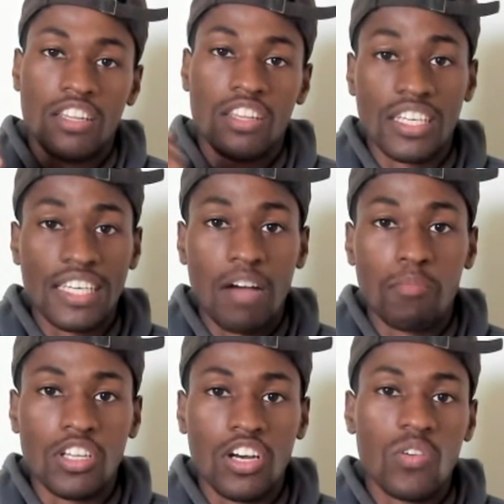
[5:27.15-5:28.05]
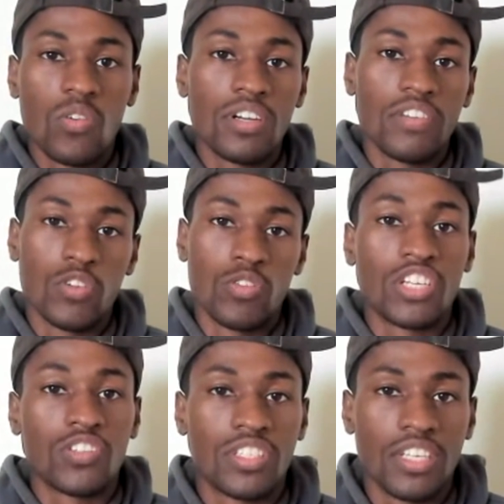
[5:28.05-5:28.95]
link down below if you're
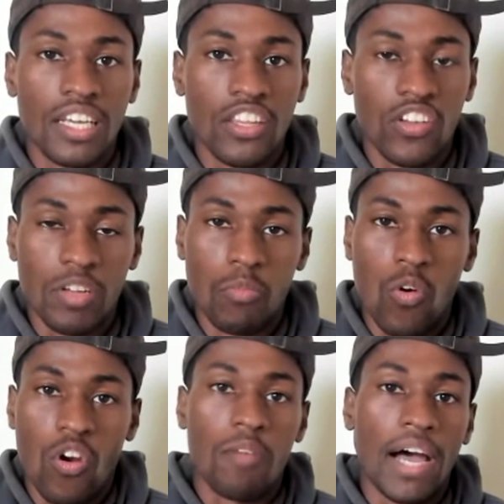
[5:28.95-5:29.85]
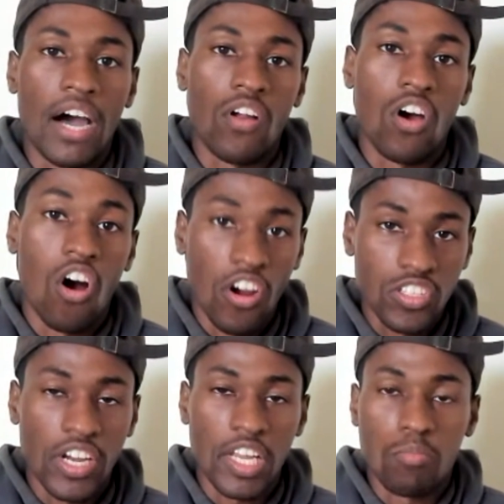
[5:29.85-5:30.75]
interested in learning more about our
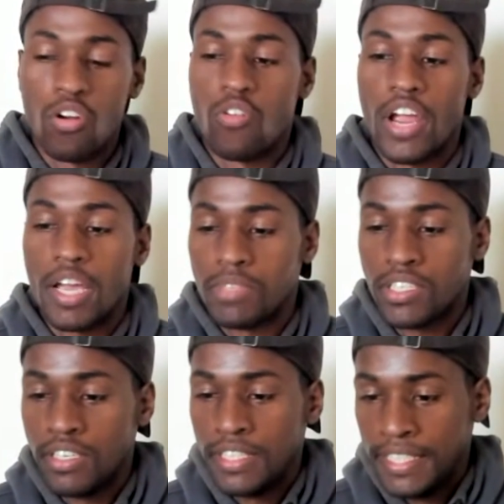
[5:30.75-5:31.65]
training programs.